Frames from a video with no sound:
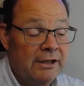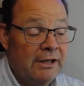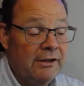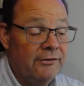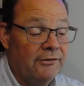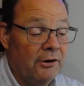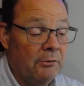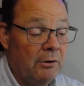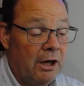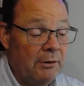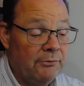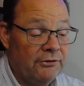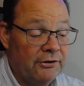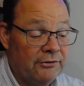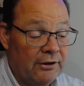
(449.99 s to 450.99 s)
So I was
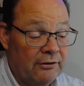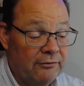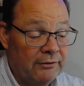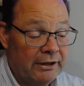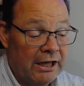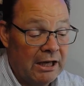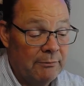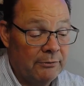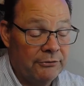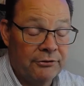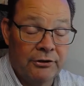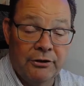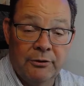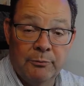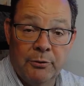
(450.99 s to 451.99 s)
successfully able
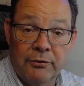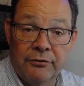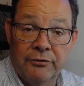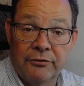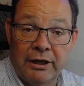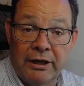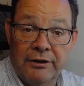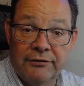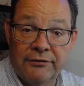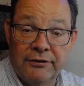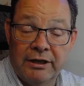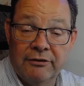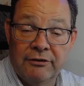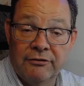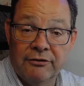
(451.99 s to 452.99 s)
to put this
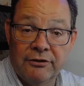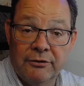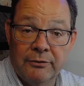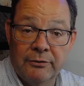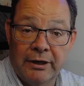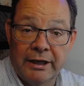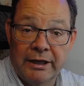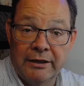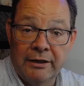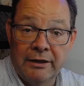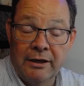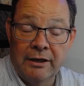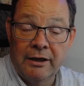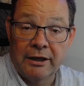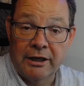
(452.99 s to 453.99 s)
into a
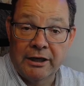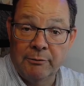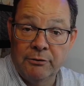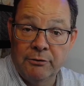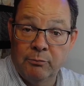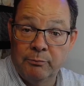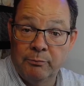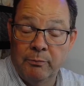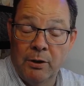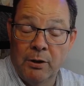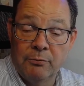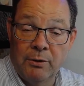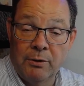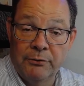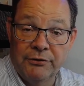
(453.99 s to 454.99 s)
cupboard, both
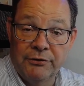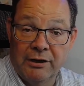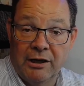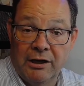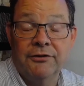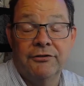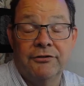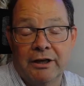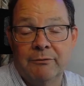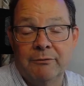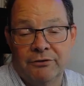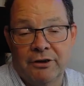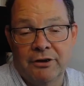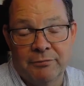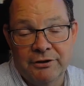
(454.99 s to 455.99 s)
one with a glass sight, which
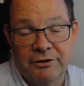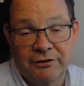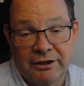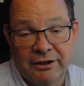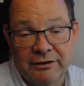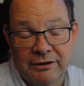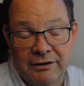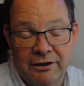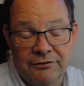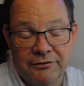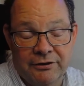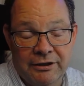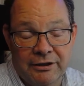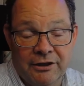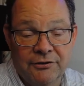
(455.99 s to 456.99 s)
I appreciate, a glass
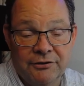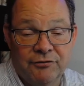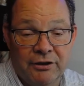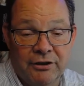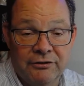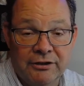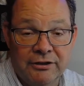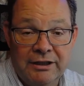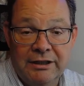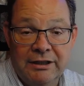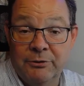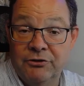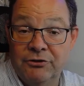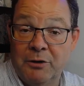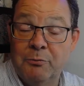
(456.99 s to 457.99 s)
front,
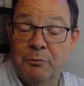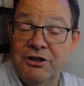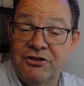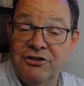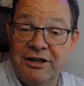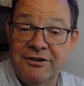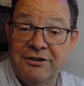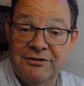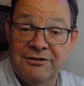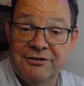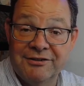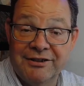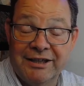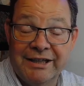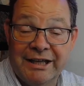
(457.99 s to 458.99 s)
which I appreciate isn't
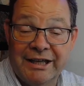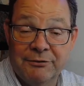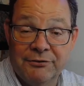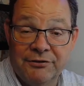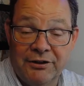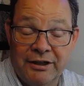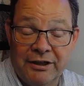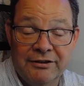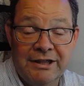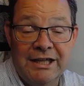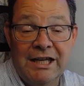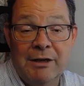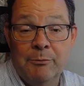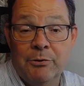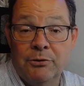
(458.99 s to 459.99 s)
exactly out of sight,
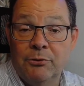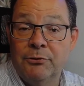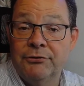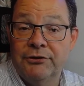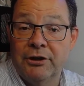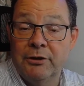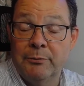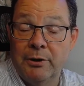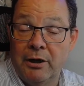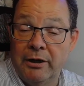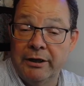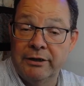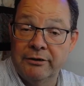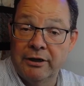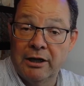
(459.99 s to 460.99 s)
but also
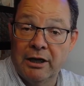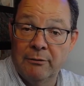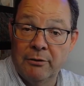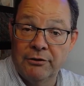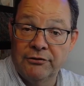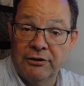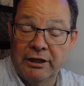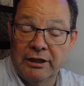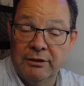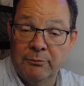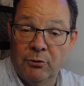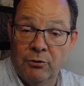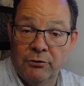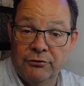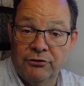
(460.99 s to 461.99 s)
behind a slightly
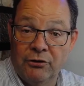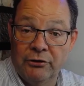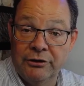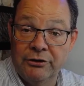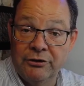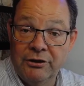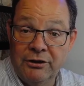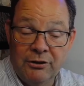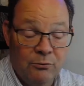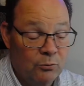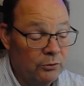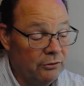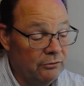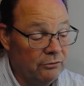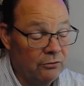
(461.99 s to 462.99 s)
more solid
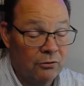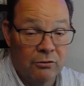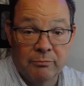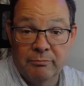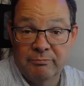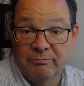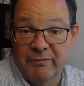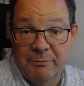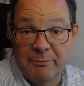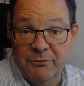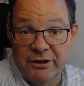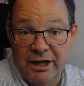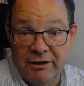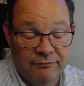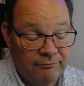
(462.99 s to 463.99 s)
wooden or
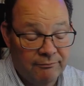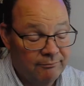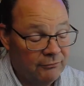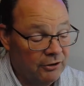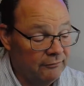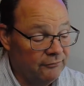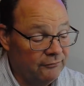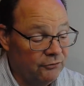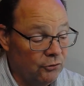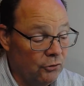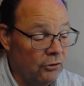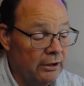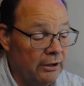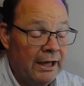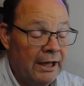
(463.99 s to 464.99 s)
MDF kind of door,
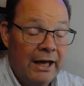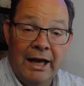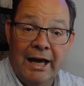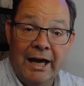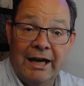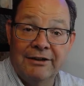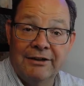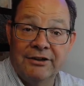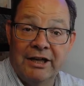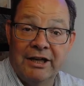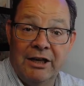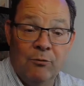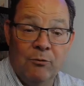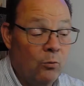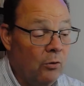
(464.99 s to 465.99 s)
and
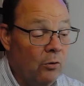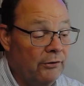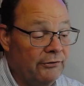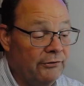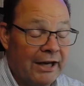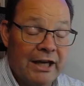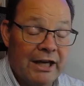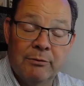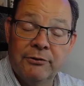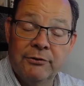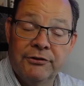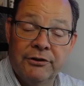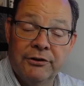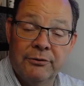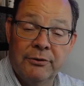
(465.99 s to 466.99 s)
it was able
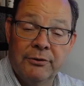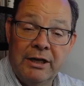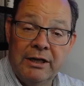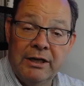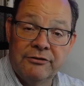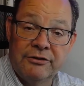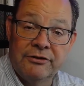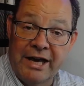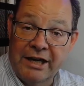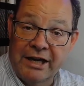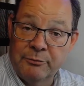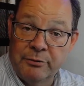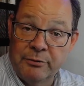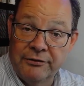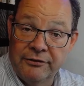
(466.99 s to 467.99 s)
to detect
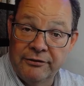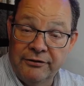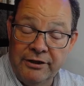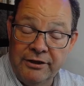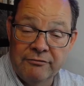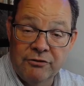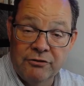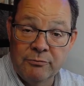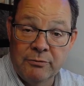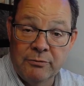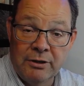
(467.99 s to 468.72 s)
presence in the room